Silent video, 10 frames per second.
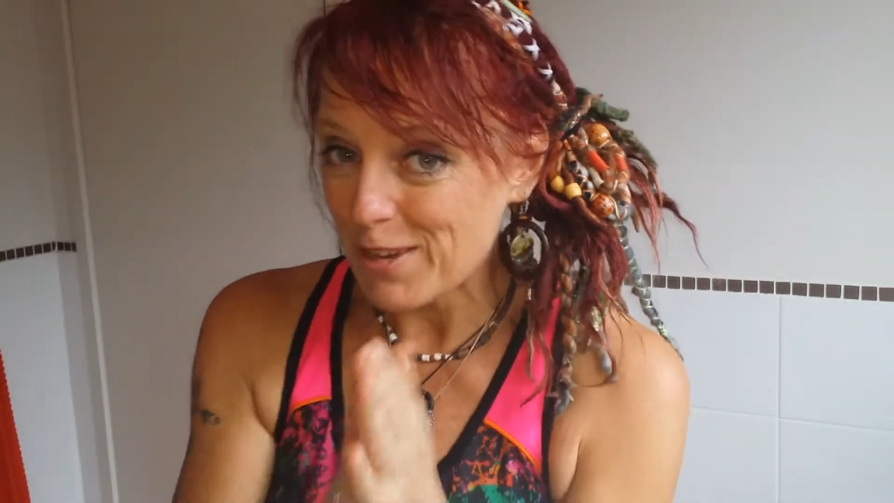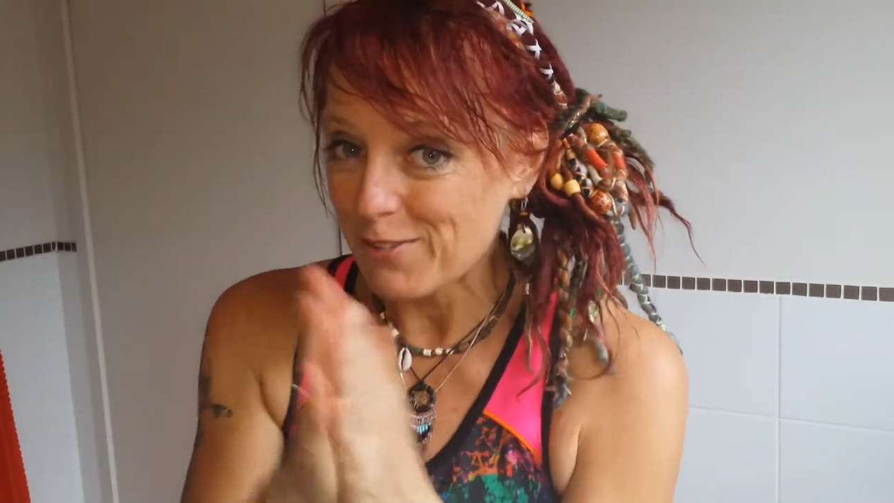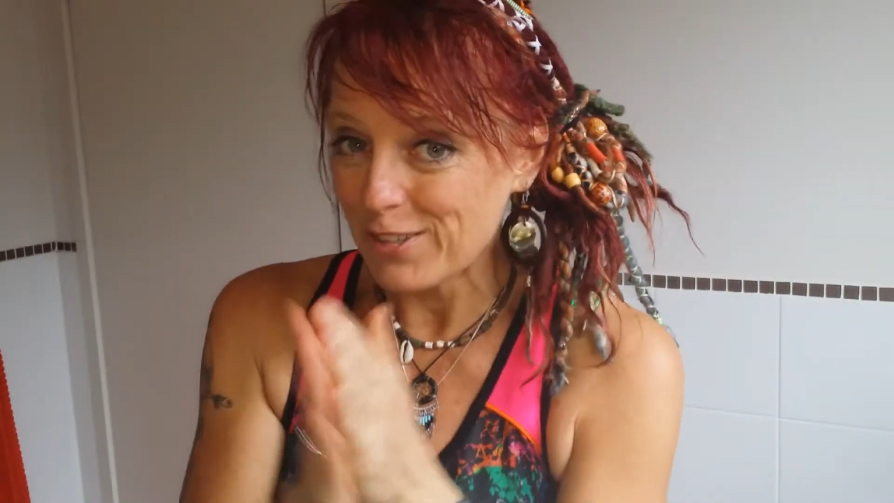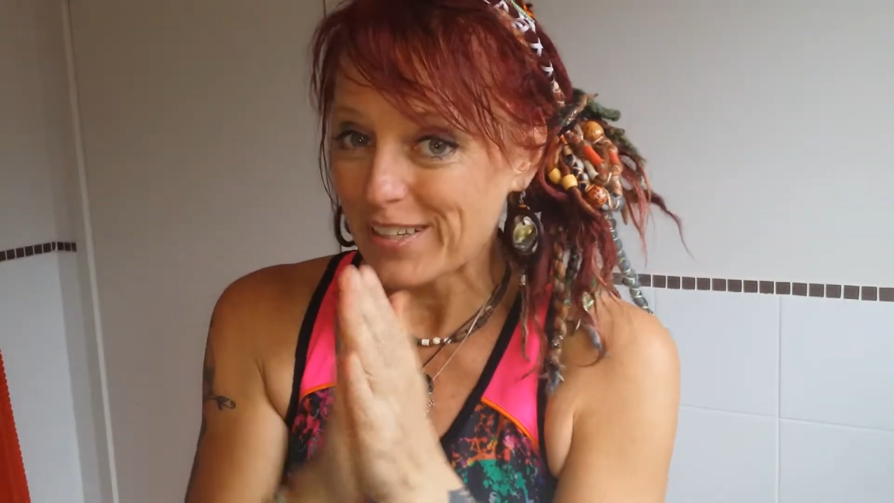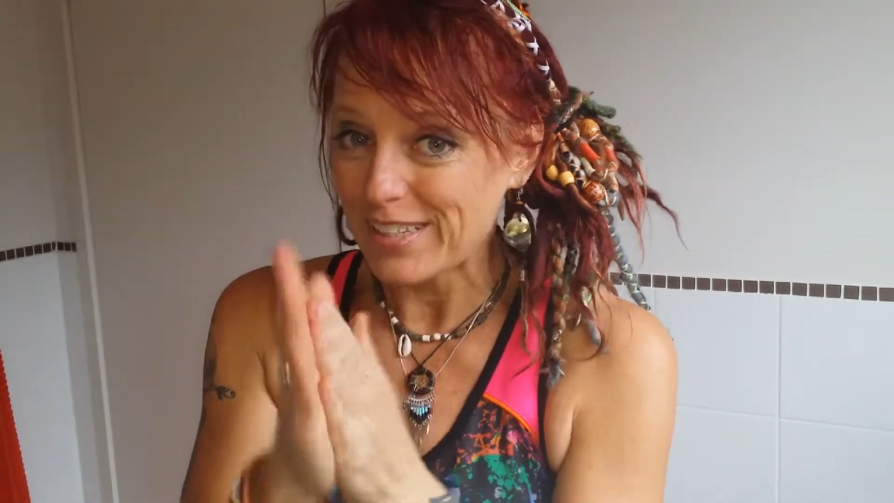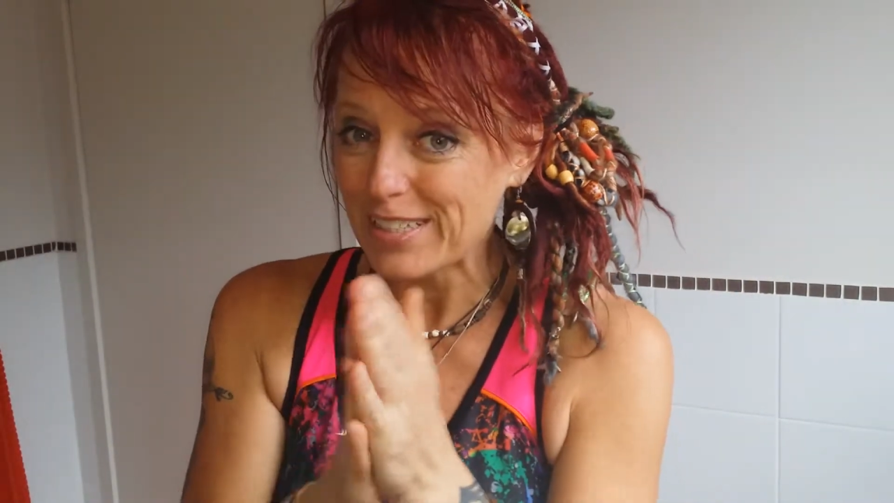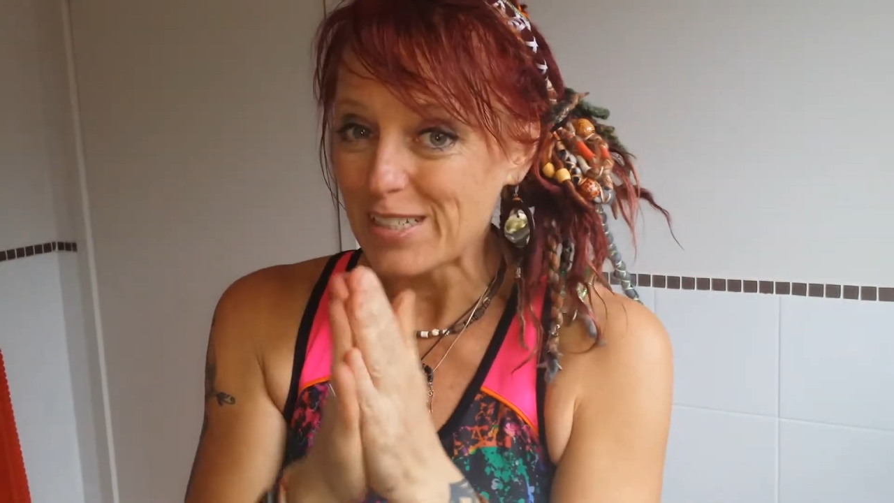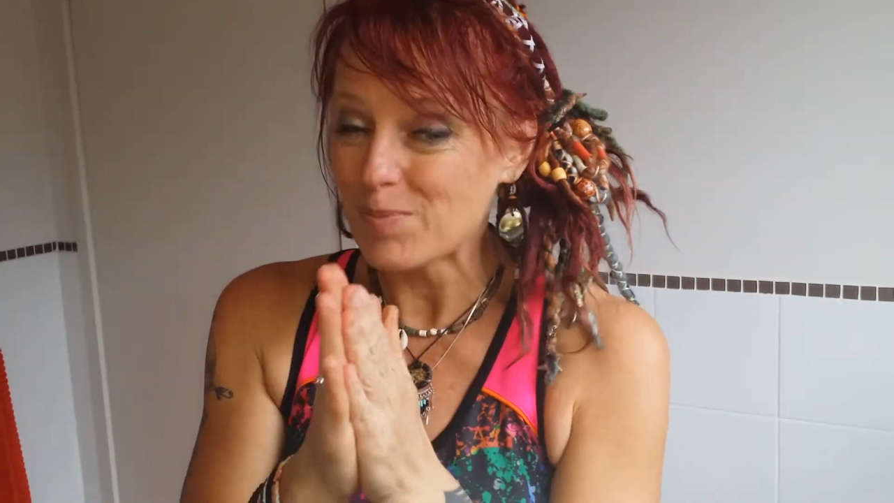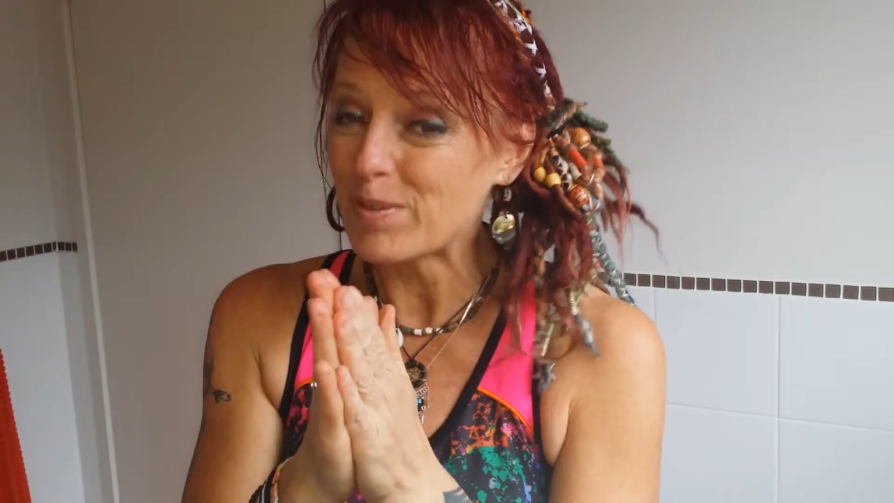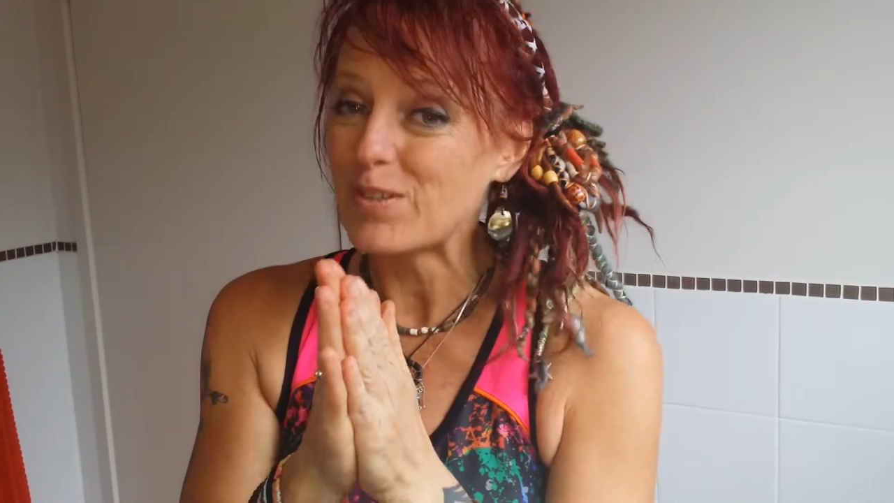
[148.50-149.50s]
my
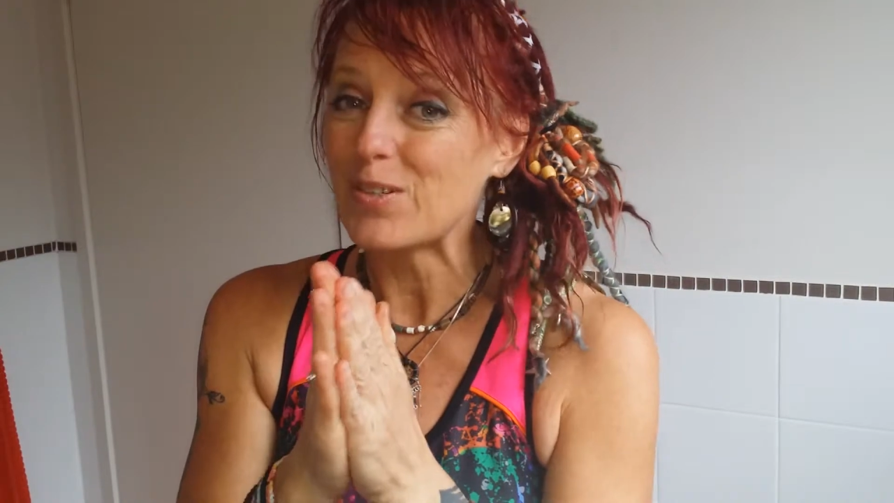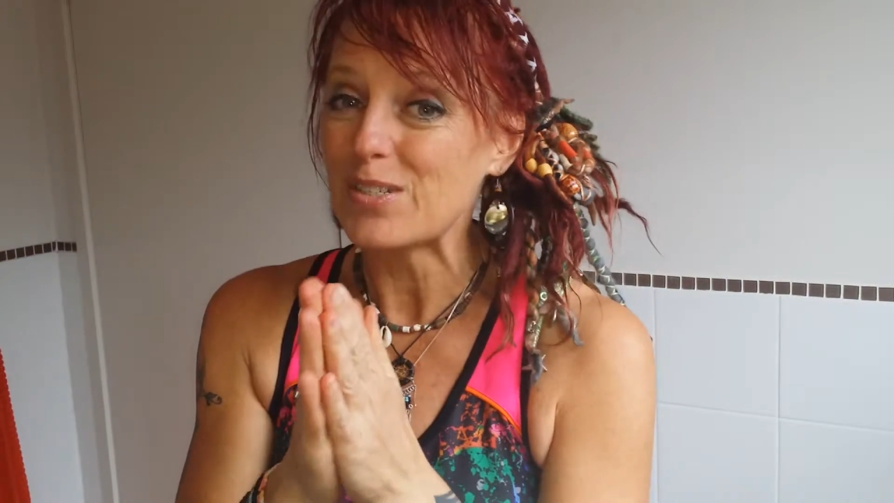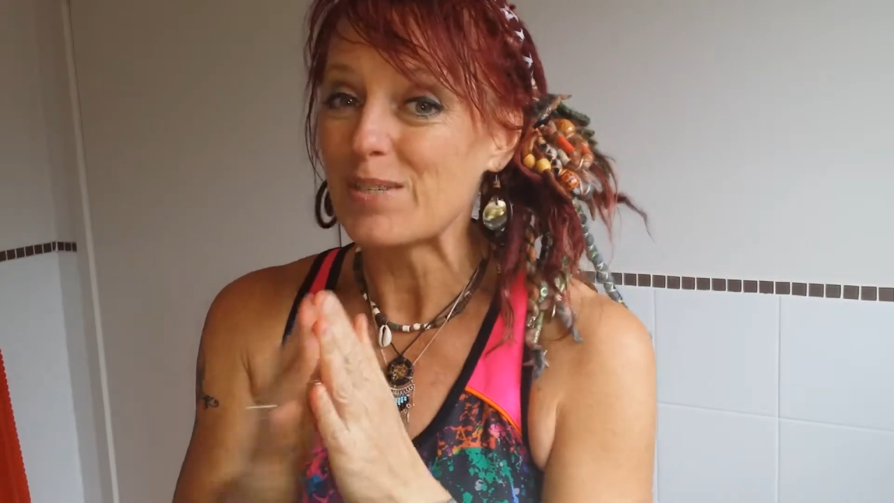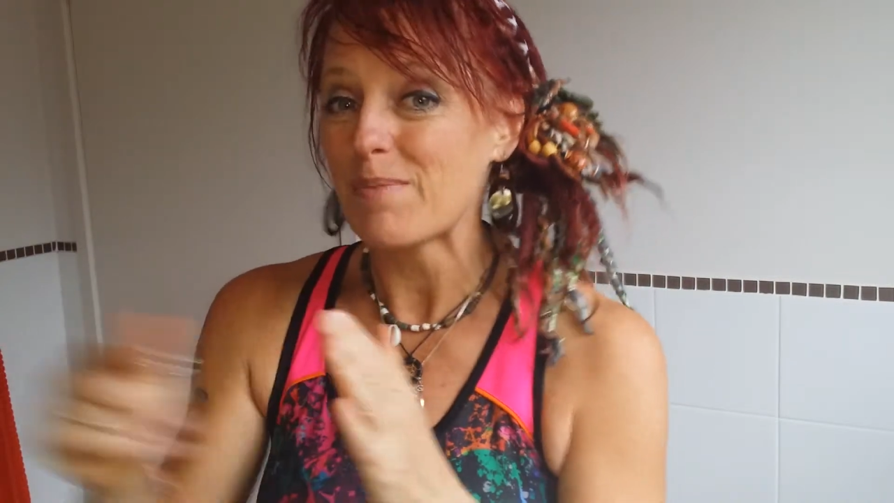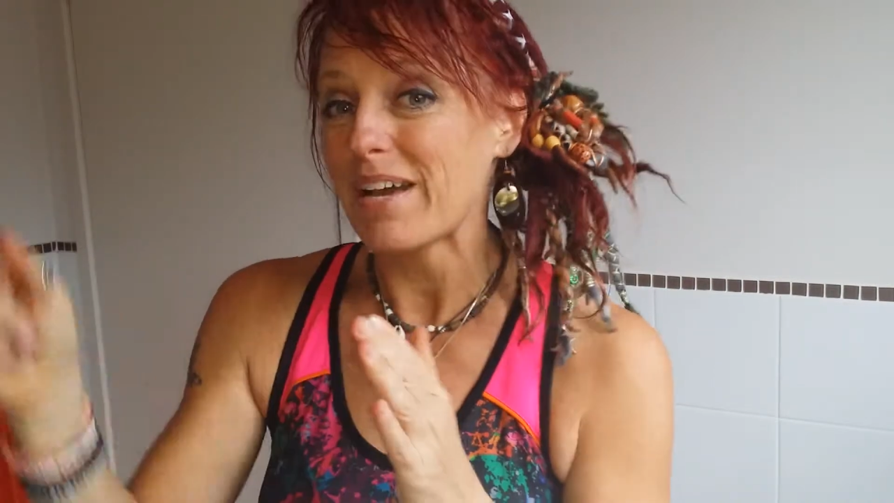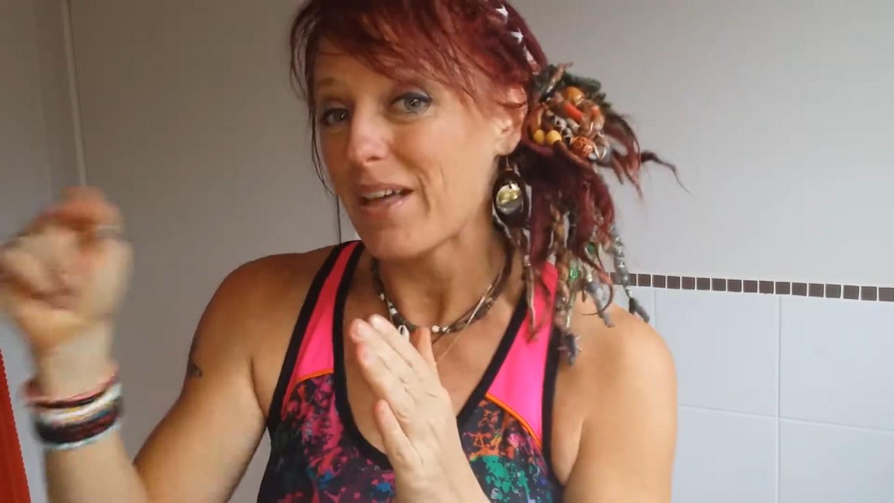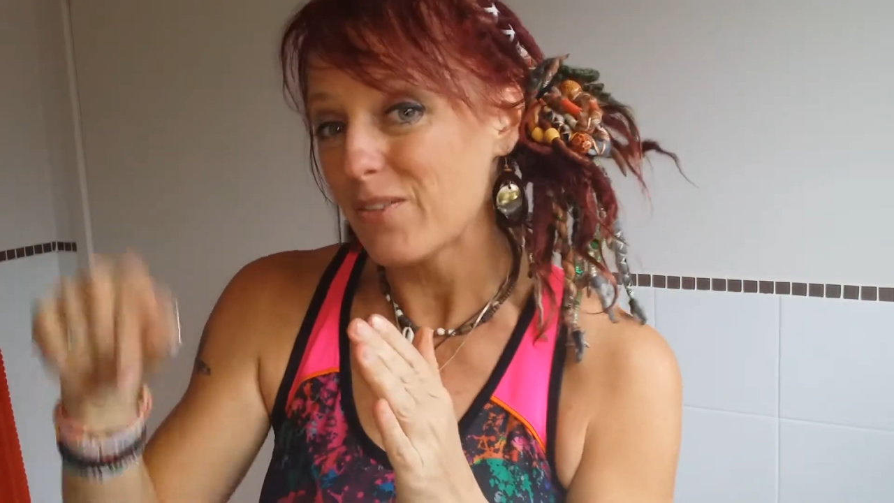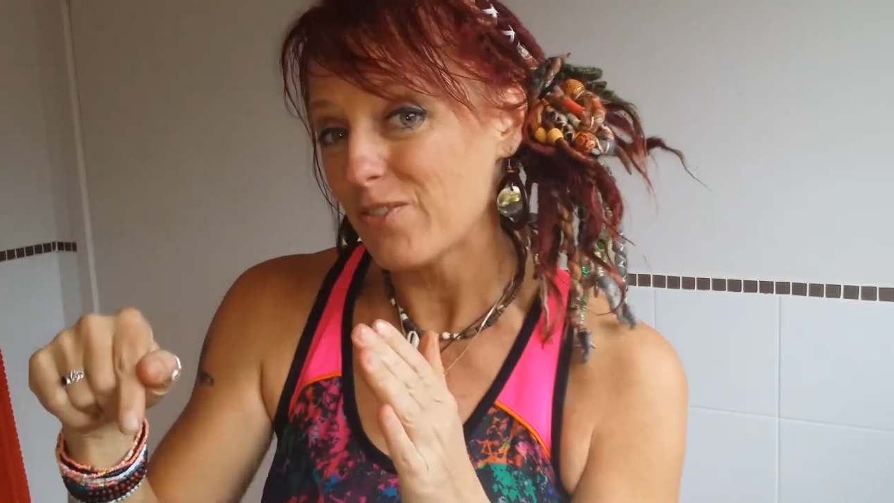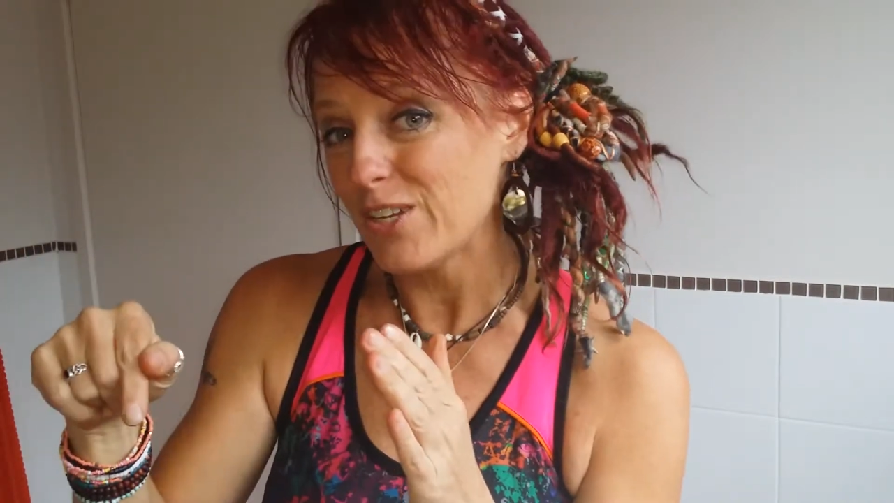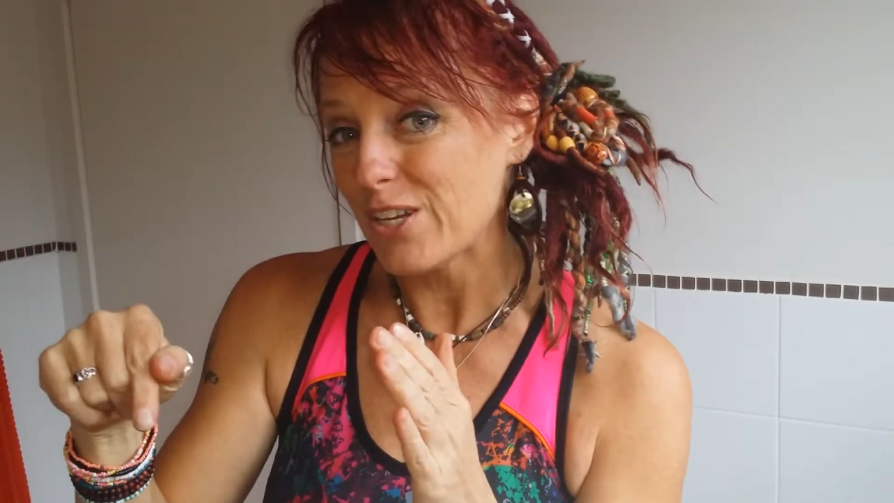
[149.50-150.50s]
fingers because in my
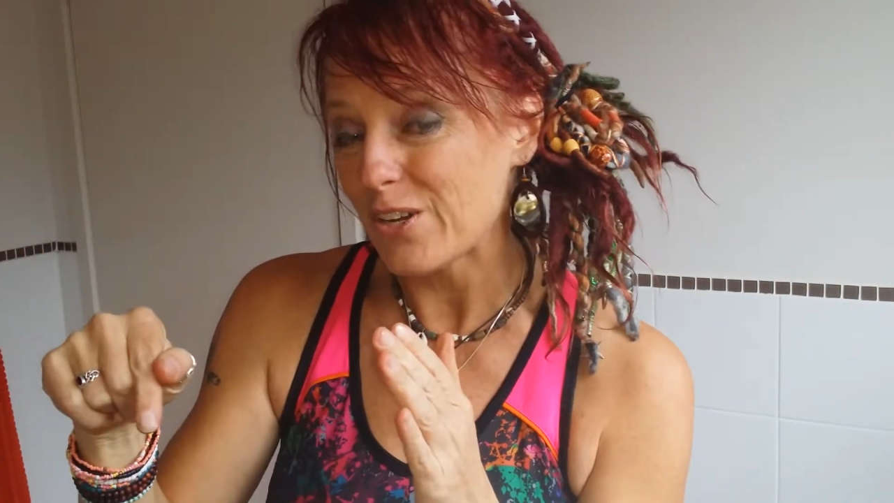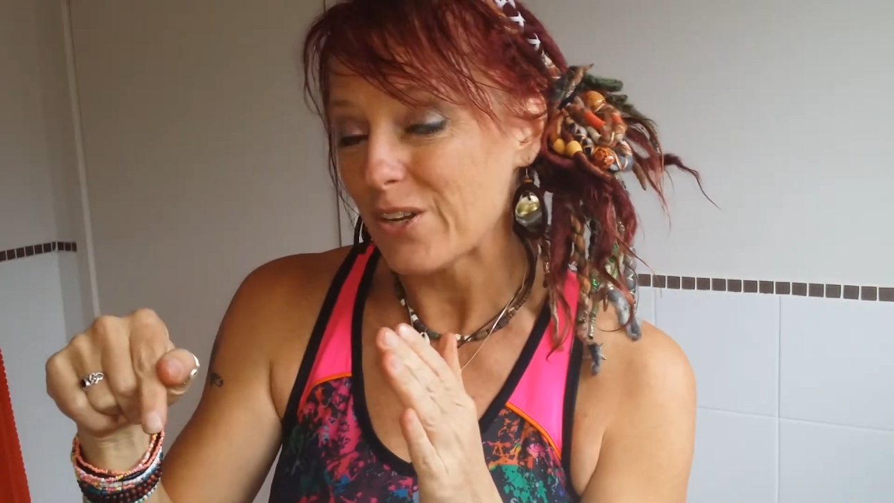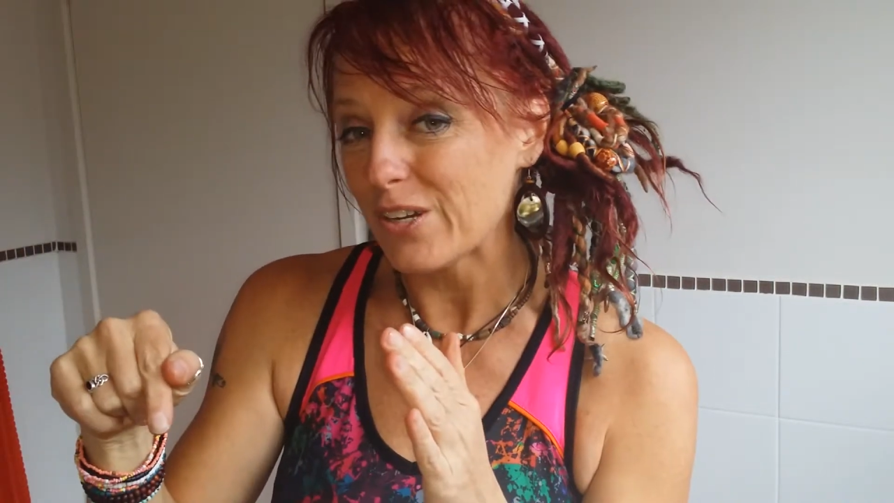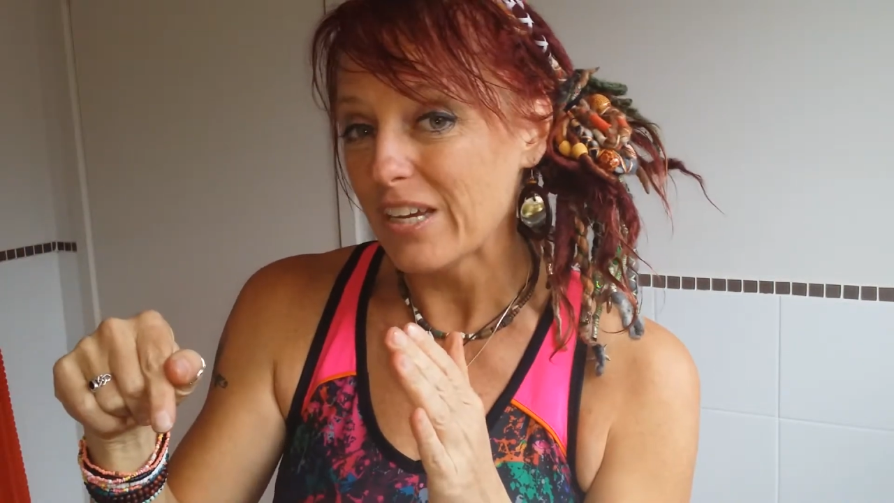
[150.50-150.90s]
other video,